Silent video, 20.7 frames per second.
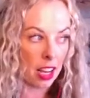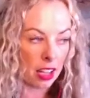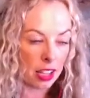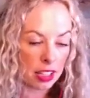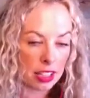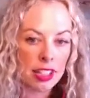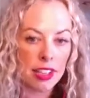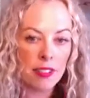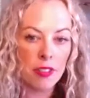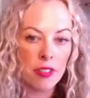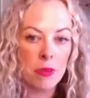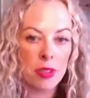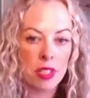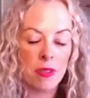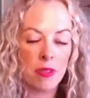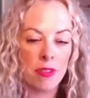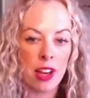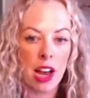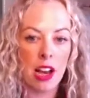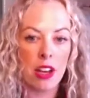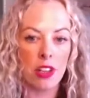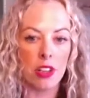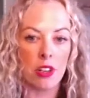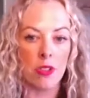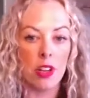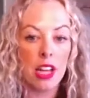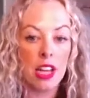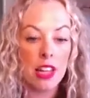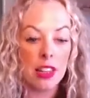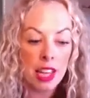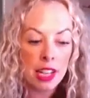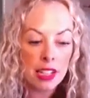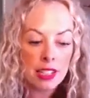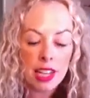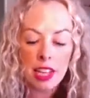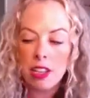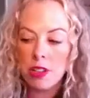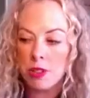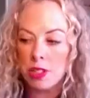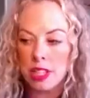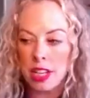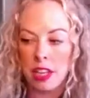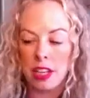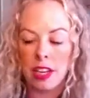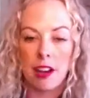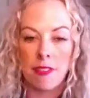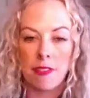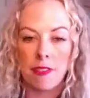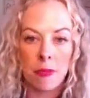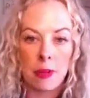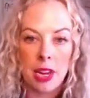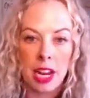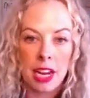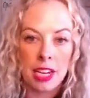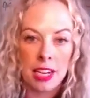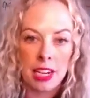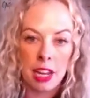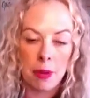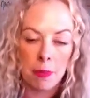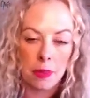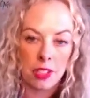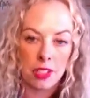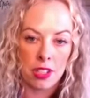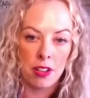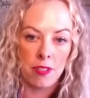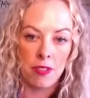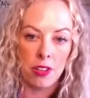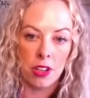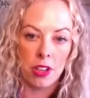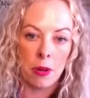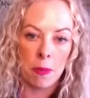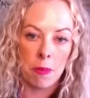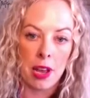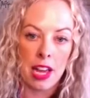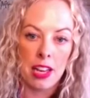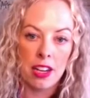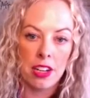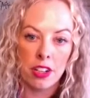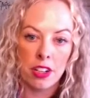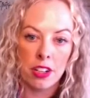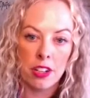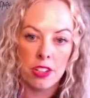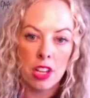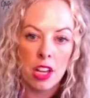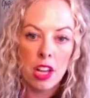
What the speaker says: Give them some value. That's how you stand out from 99% of your competitors.